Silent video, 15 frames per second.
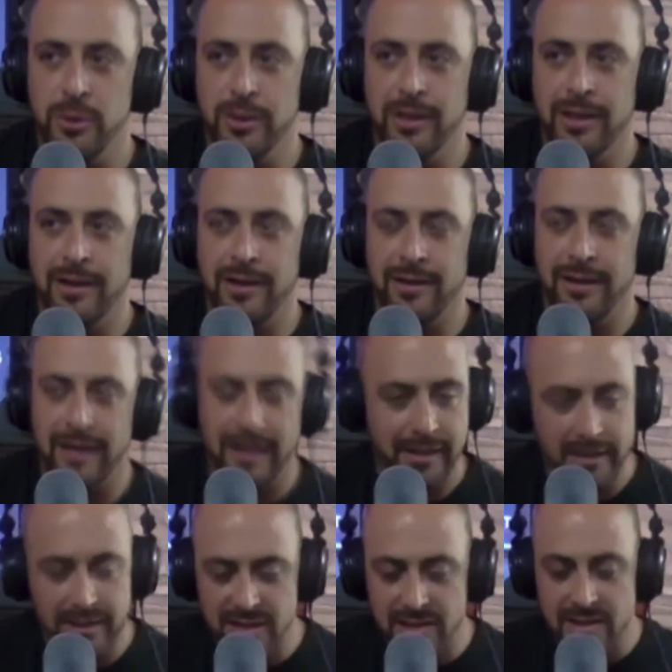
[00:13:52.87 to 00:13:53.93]
online, and this
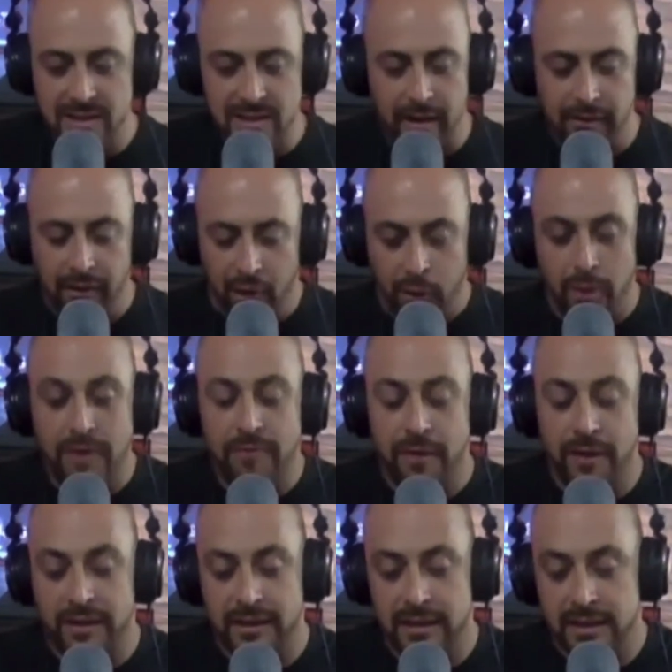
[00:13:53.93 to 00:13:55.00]
is, quite frankly, it
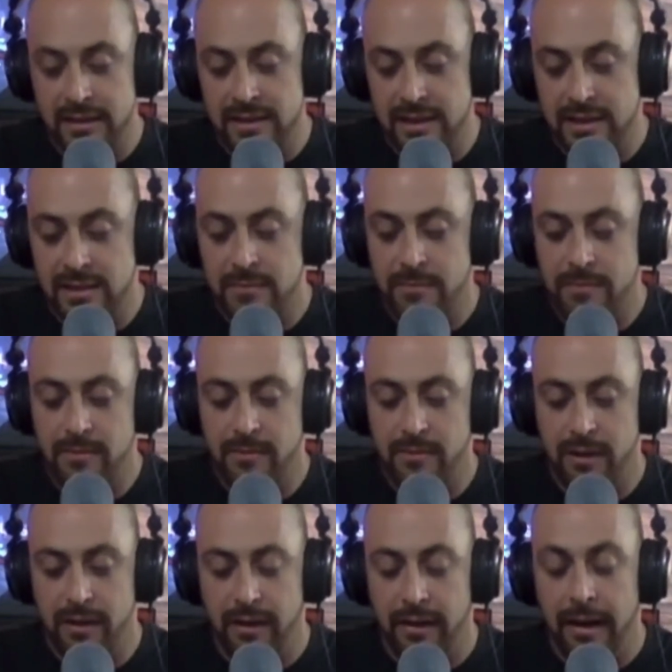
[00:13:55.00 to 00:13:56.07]
is an
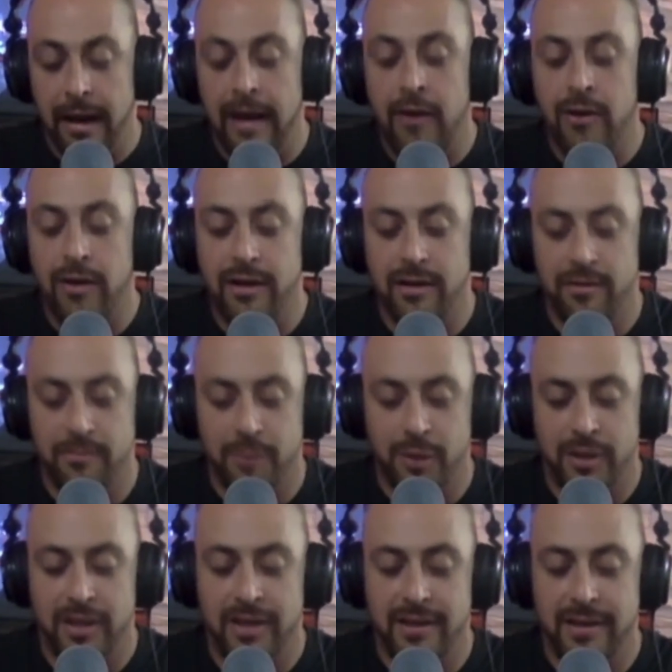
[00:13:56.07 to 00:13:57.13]
area of marketing
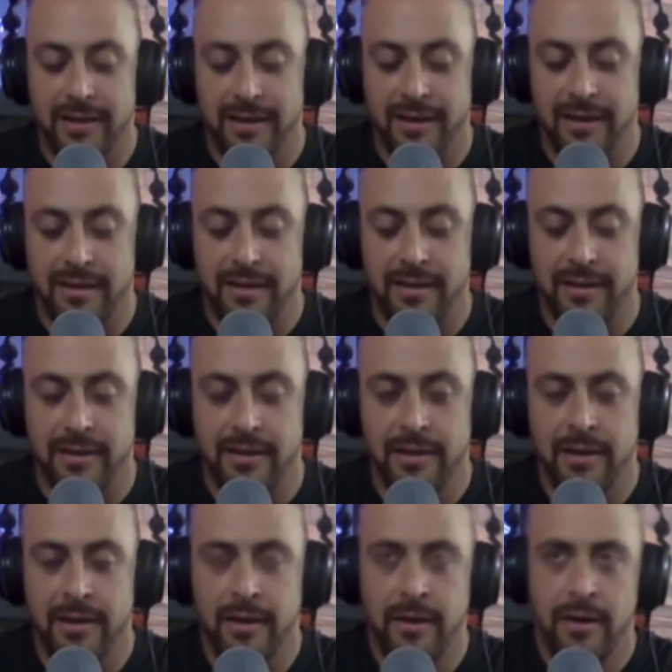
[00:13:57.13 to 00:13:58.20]
that I think
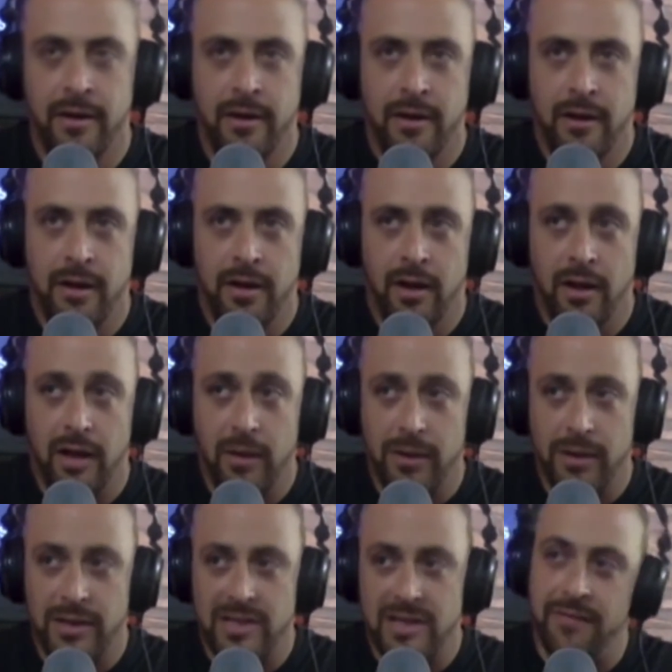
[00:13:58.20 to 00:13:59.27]
a lot of real estate
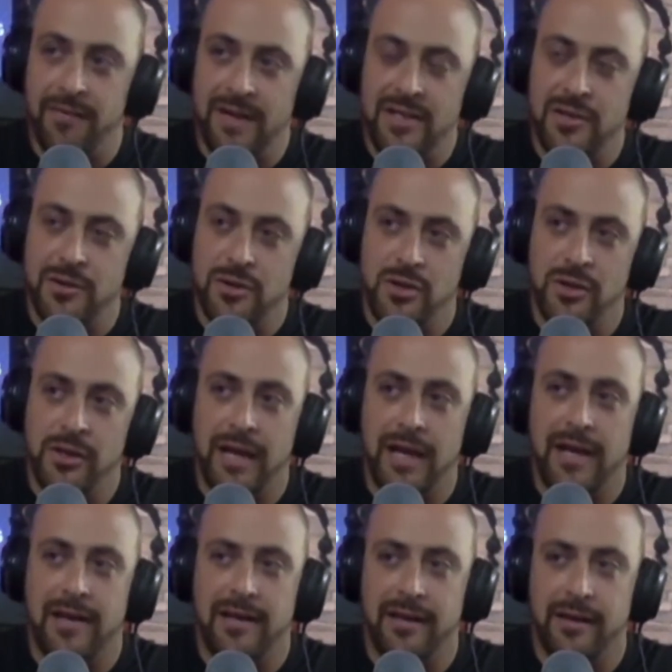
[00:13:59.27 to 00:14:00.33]
investors look at it and
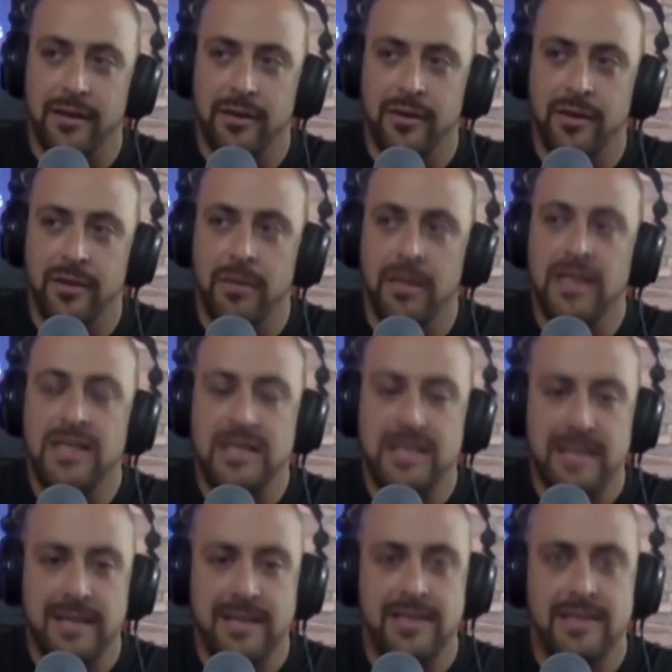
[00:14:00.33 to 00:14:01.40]
they go, it makes
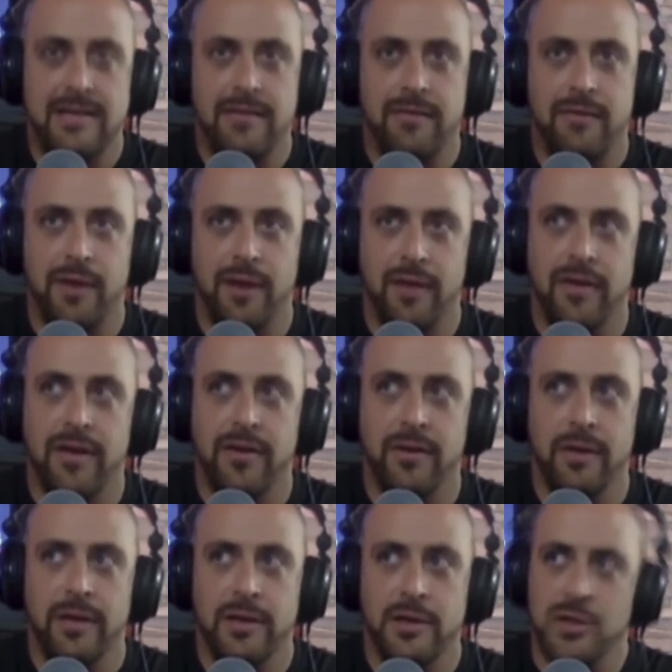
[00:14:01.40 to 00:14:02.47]
sense for every other
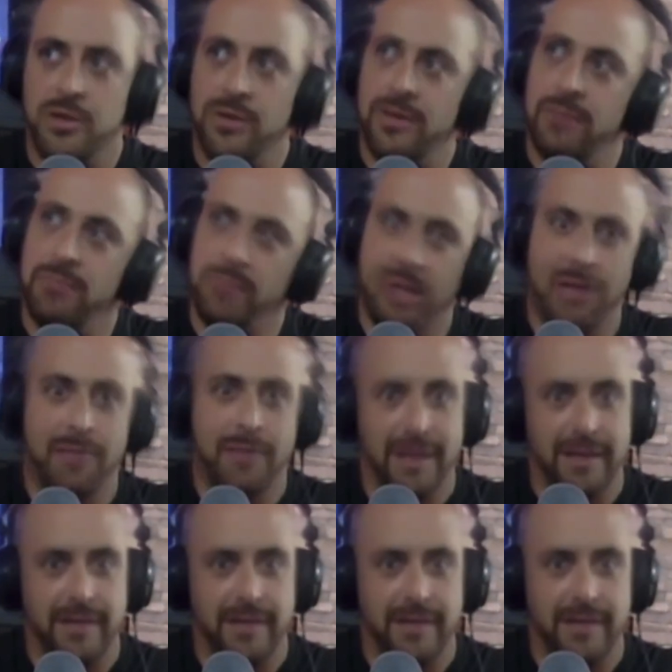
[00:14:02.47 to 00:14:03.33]
industry but mine.